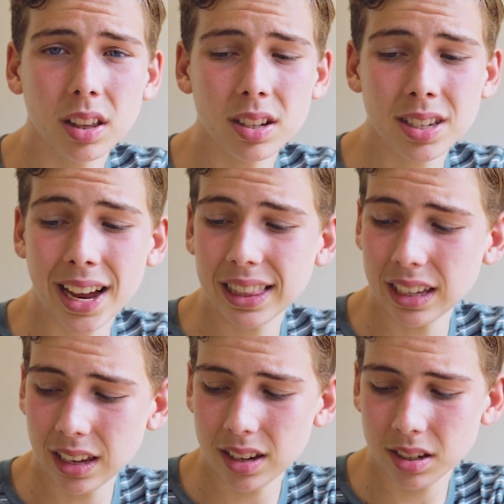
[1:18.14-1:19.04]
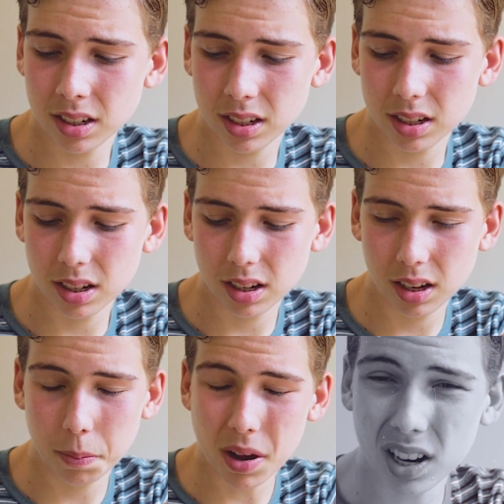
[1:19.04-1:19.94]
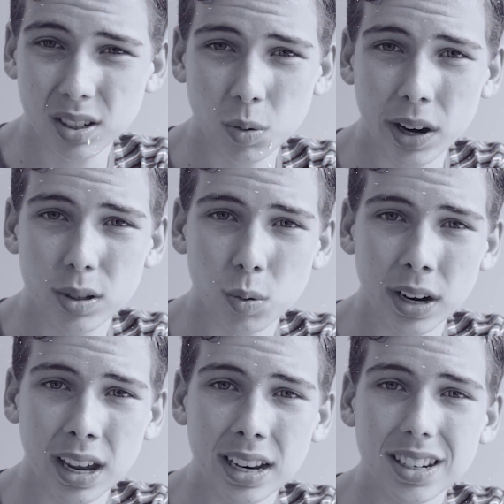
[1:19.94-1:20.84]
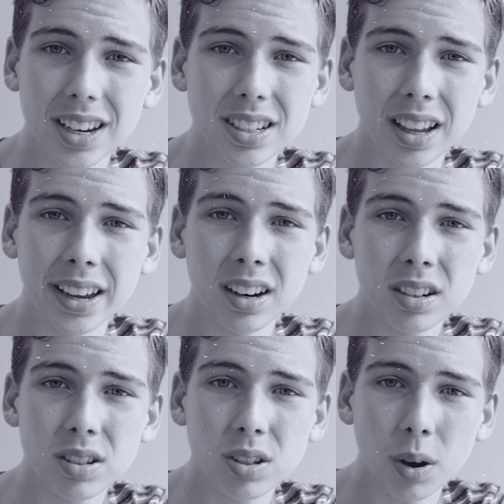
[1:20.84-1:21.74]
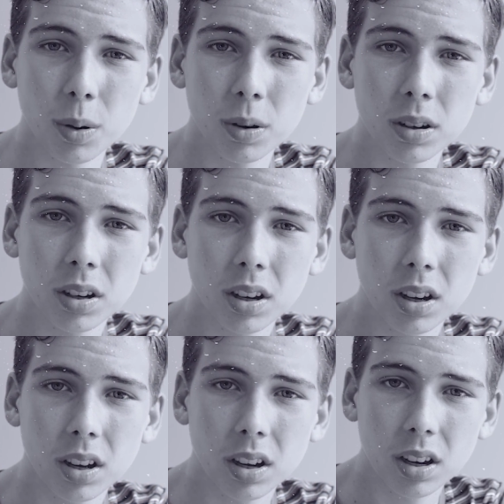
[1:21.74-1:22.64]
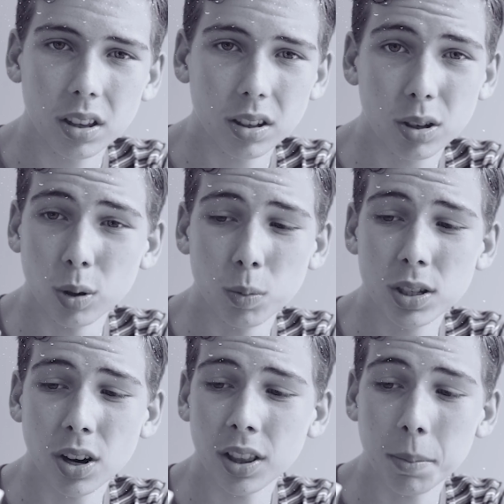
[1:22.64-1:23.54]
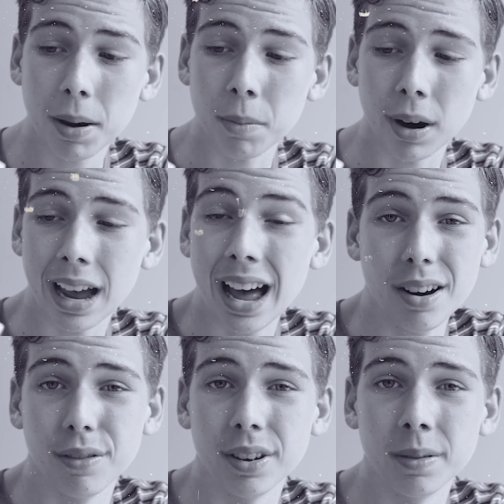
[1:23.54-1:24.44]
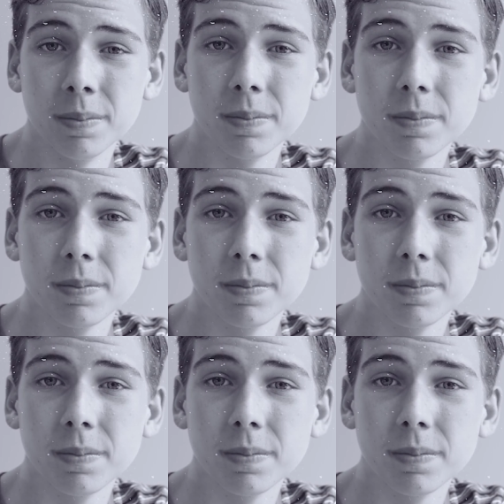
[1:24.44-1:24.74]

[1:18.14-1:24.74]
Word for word: The sad thing is, he passed away 28 days later, so the cube was the only memory I had of him.